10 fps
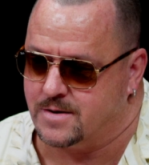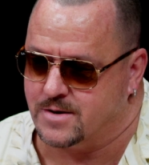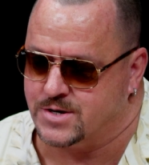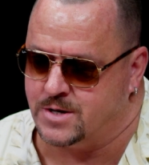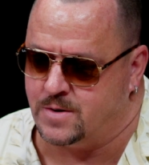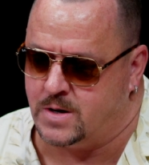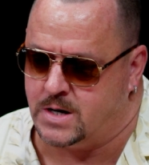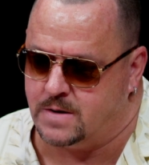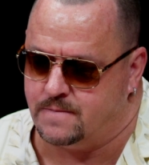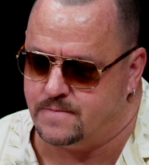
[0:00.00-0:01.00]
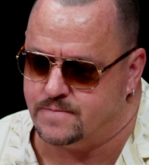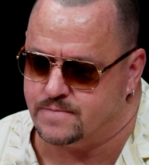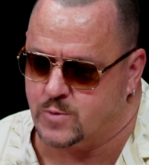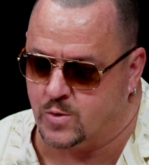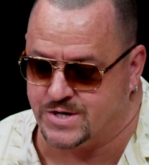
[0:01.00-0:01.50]
So,
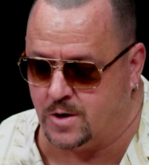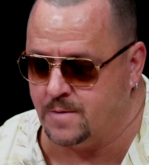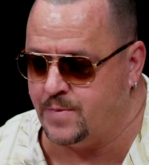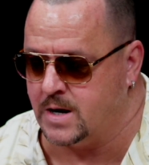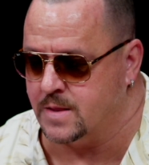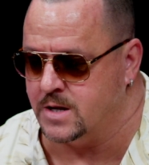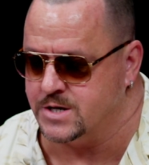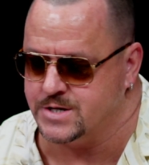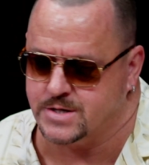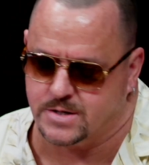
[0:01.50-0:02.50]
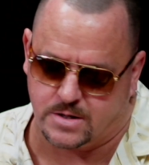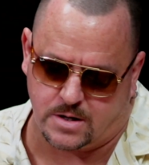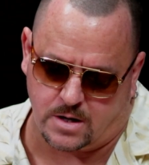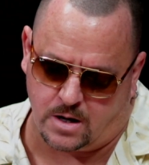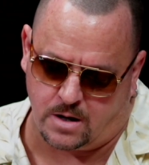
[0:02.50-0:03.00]
or started penning this
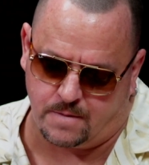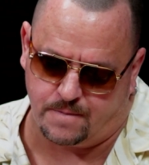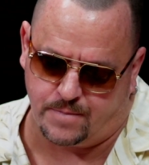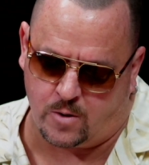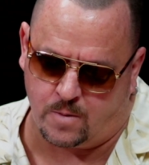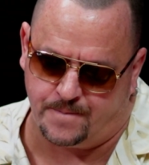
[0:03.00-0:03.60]
poem